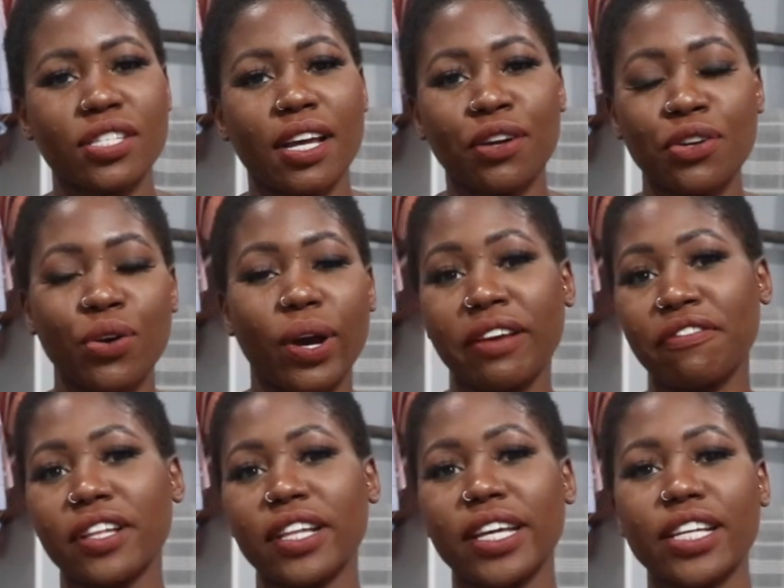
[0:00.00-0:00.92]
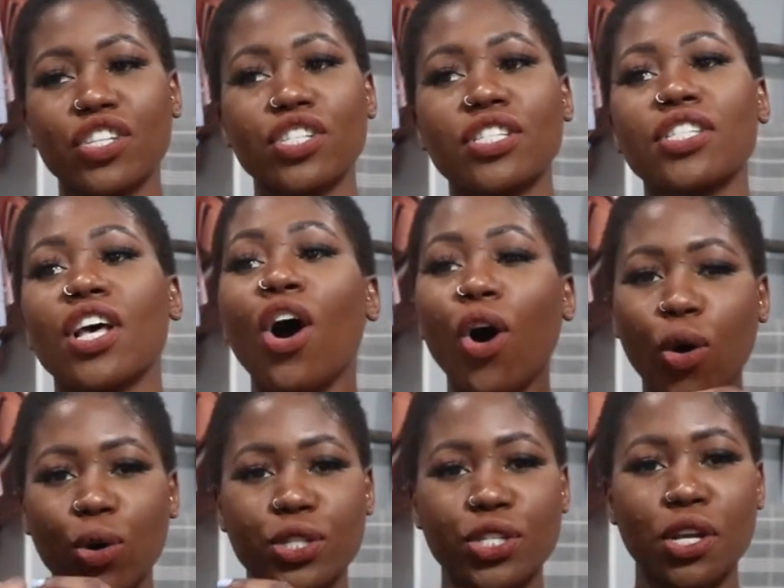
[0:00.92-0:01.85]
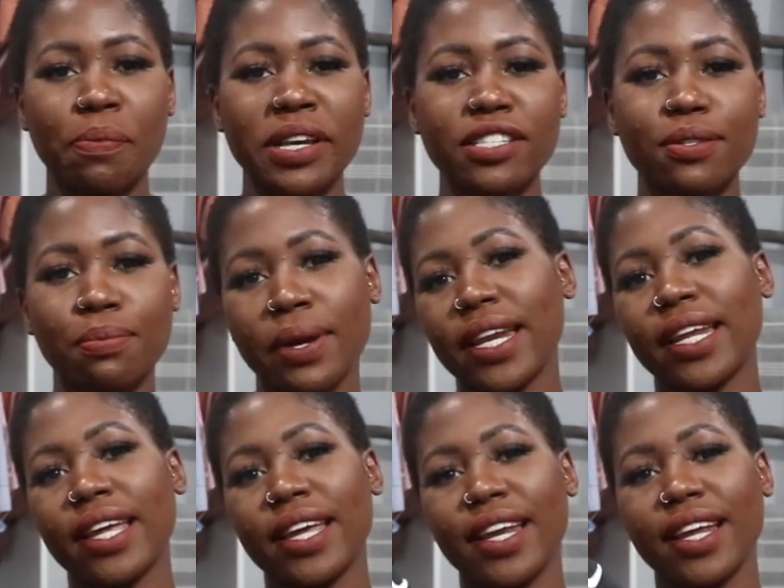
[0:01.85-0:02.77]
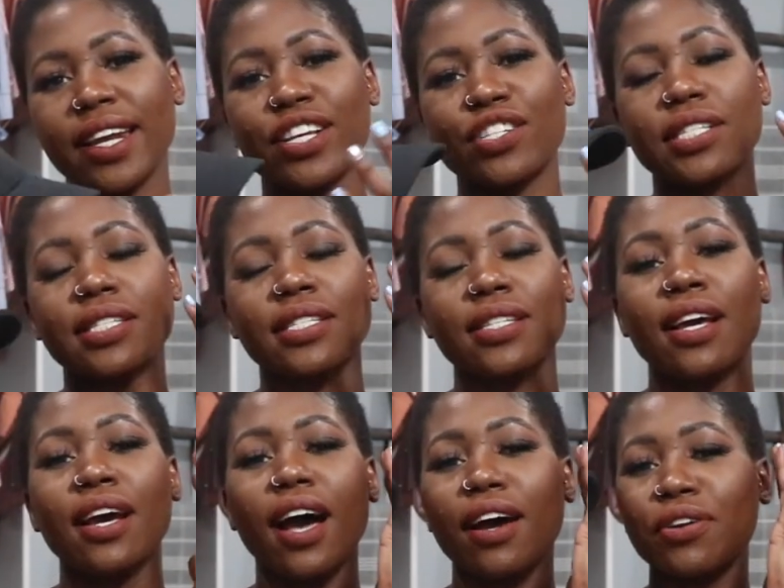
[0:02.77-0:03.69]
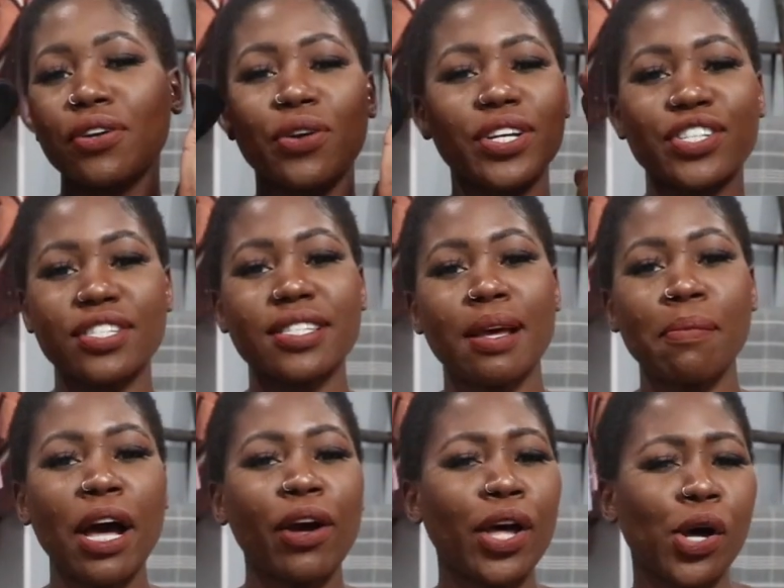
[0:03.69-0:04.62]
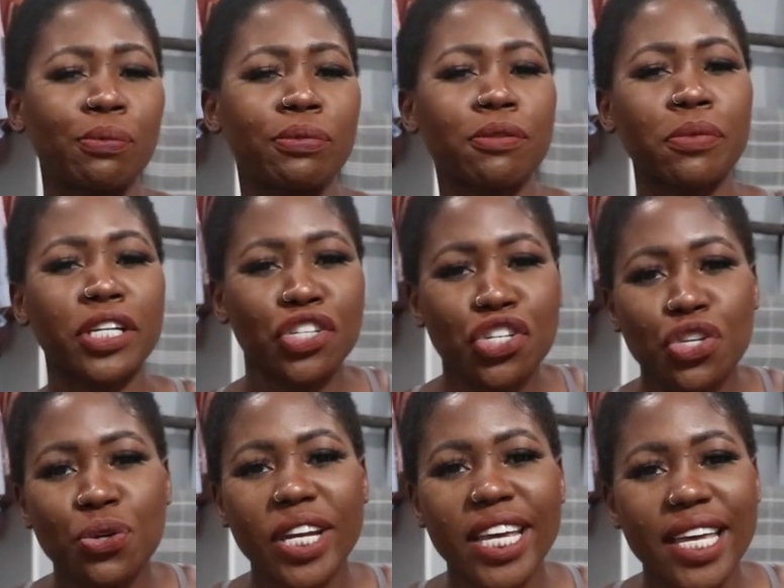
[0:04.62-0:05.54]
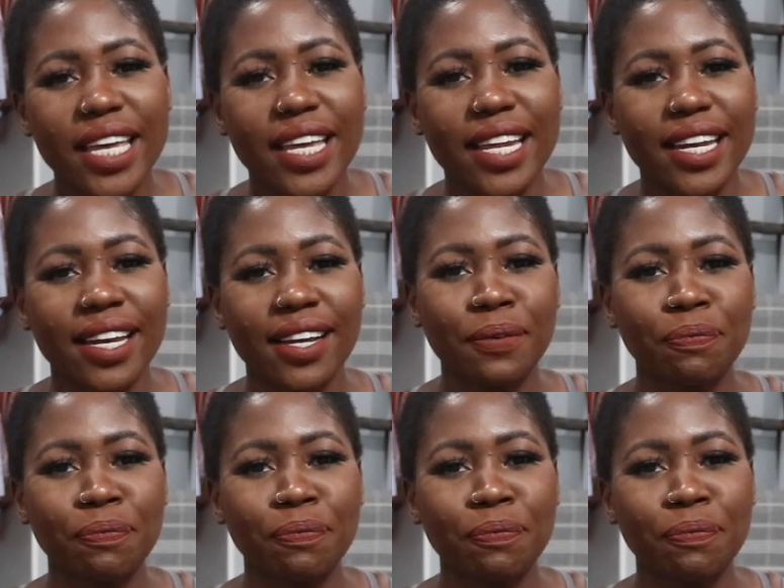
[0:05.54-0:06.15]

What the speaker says: I don't know, I feel like it just holds all my sweat in, and I don't know, it just somehow helps me tune in.